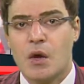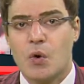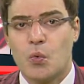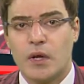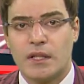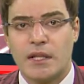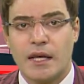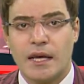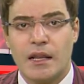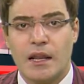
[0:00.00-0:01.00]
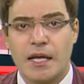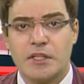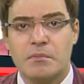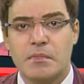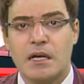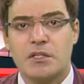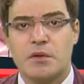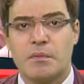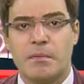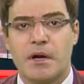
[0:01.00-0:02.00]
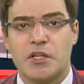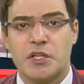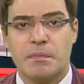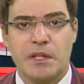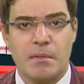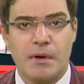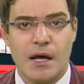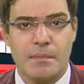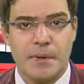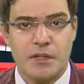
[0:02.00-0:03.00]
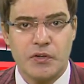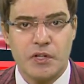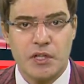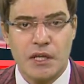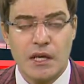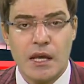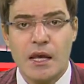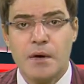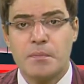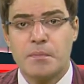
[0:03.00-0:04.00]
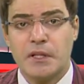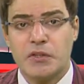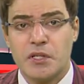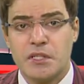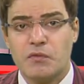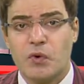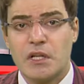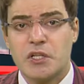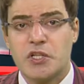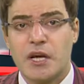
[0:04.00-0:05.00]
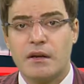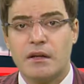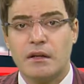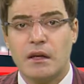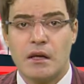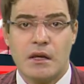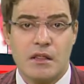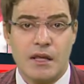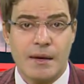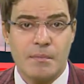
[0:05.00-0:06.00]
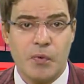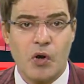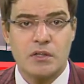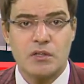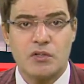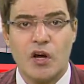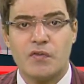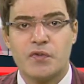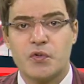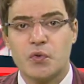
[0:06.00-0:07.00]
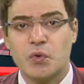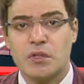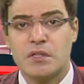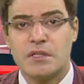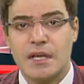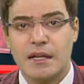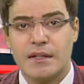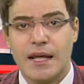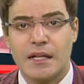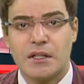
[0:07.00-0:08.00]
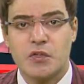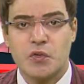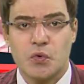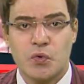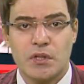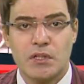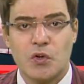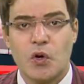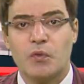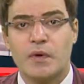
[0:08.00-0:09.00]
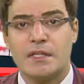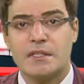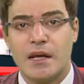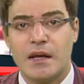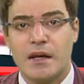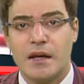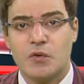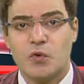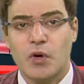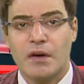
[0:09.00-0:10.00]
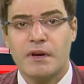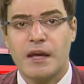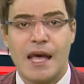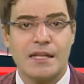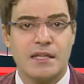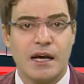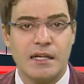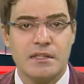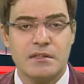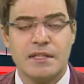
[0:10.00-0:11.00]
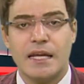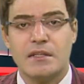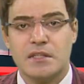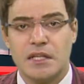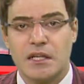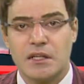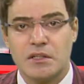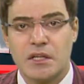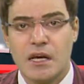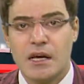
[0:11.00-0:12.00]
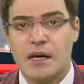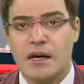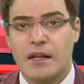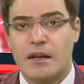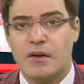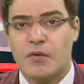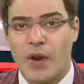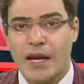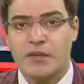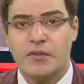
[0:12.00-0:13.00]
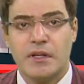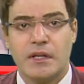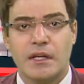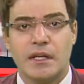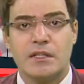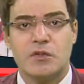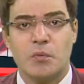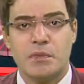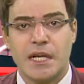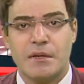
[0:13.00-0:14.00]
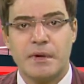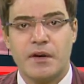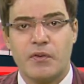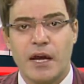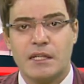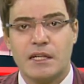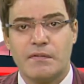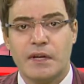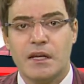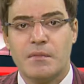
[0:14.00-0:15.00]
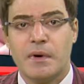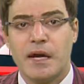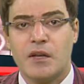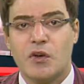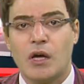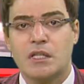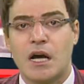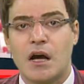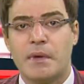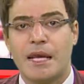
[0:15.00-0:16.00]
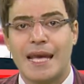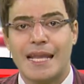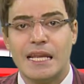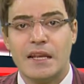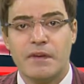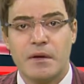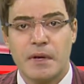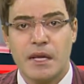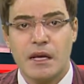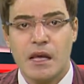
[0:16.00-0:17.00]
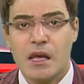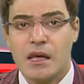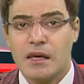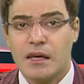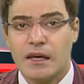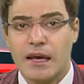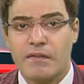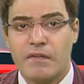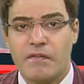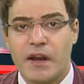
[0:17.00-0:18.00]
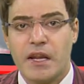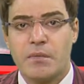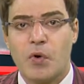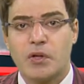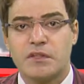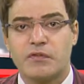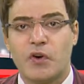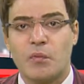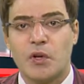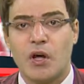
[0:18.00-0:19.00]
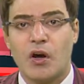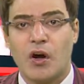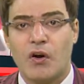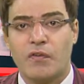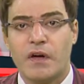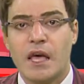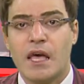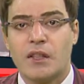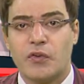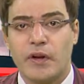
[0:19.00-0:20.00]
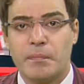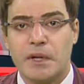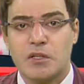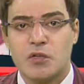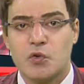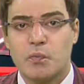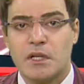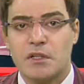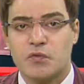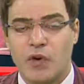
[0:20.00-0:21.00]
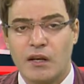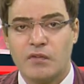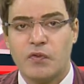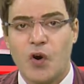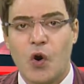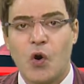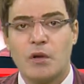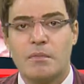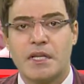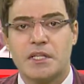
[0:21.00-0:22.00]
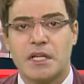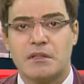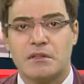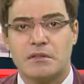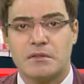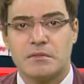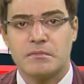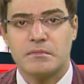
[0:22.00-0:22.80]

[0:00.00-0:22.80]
with the enlightened master Brahma Rishi Pitamaha Patriji, Patriji, while sharing the importance of truth, said that the truth is always there and whoever has eyes can see it. And right thinking is obtained by right living, by not harming any living being. He gave a very important formula of 3 plus 2 plus 1 for all meditators.